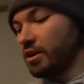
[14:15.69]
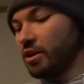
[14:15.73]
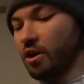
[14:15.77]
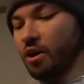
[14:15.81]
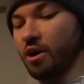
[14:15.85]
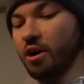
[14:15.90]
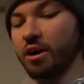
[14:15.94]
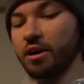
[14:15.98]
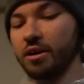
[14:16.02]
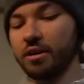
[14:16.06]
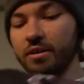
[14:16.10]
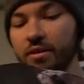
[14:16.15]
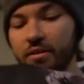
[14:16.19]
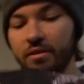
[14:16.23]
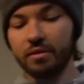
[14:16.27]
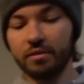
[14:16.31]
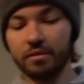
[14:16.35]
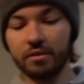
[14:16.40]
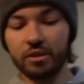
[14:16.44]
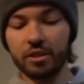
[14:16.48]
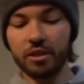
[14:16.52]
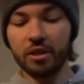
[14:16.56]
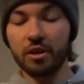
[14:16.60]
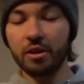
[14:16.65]
are
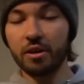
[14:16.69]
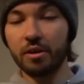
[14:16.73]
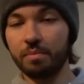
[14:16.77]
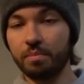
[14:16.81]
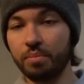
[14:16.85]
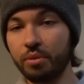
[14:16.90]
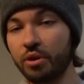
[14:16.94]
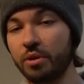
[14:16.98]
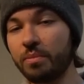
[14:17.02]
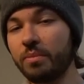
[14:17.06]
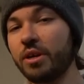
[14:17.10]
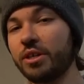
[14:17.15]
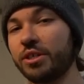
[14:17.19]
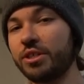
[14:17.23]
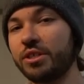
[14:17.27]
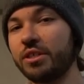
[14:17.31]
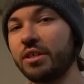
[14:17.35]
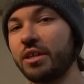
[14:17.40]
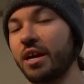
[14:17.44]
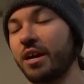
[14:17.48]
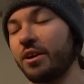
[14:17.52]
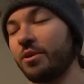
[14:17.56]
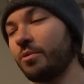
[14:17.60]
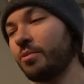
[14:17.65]
they're pretty much,
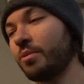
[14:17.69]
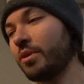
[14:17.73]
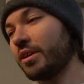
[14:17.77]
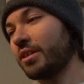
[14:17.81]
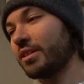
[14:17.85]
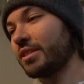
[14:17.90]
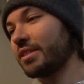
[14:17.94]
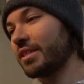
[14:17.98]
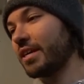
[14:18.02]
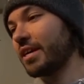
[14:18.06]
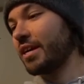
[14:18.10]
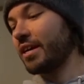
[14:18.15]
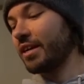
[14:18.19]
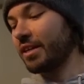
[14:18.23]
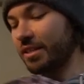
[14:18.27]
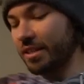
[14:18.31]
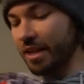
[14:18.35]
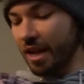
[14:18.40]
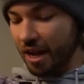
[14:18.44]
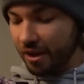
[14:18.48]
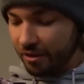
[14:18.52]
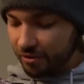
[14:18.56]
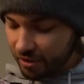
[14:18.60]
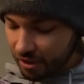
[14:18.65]
I don't want to say
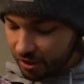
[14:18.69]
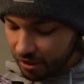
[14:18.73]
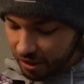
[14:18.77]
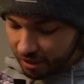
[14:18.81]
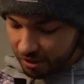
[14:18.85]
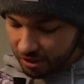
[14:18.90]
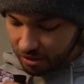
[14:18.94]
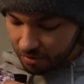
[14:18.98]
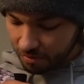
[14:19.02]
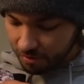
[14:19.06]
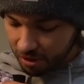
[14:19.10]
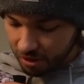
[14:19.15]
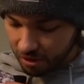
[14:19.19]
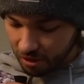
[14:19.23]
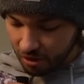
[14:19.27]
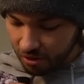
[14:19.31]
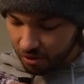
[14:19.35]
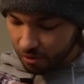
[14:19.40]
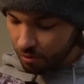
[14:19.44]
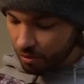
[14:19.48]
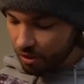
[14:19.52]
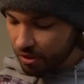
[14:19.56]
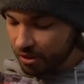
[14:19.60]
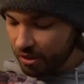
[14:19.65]
exactly like some of the
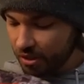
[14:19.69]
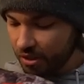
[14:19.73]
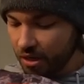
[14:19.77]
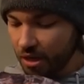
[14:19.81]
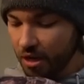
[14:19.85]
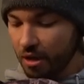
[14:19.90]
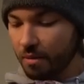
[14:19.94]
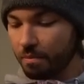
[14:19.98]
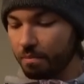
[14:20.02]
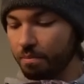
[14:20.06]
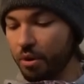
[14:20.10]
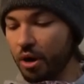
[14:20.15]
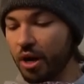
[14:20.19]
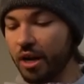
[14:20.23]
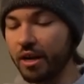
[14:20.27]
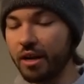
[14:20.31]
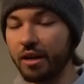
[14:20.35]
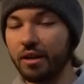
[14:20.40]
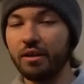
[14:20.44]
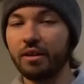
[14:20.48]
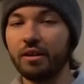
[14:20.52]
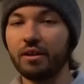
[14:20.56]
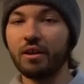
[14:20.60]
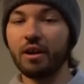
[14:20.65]
other ones, but
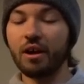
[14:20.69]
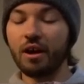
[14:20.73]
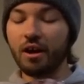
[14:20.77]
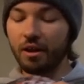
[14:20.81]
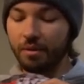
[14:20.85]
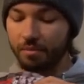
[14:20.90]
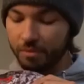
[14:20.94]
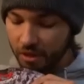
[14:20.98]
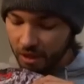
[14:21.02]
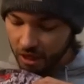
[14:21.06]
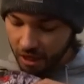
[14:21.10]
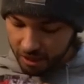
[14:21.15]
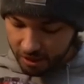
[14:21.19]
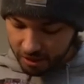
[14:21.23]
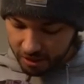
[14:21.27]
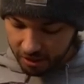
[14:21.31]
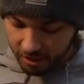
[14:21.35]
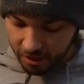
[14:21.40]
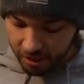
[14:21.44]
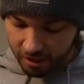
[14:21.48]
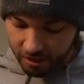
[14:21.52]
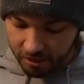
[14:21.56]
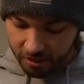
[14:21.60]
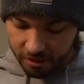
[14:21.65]
um, the nice
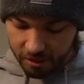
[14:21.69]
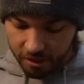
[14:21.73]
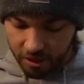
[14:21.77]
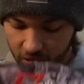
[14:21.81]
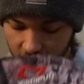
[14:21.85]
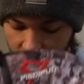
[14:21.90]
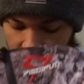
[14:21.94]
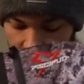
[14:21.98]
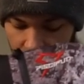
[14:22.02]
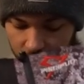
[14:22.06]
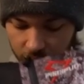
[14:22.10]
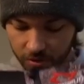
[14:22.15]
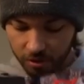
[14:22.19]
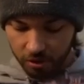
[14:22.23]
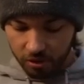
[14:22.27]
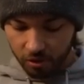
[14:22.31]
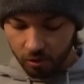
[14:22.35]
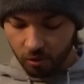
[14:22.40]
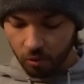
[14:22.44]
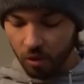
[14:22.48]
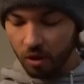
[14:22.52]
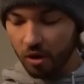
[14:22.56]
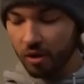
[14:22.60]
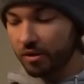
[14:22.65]
thing is they're super
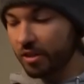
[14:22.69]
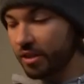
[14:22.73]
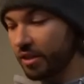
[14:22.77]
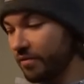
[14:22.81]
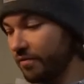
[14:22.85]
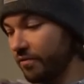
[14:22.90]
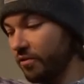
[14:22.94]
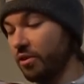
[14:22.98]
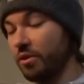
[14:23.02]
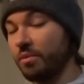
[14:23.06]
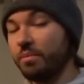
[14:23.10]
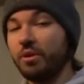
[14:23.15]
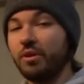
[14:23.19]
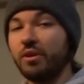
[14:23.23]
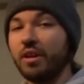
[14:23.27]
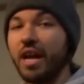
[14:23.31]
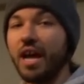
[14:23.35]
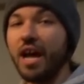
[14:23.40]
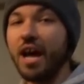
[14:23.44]
good quality for about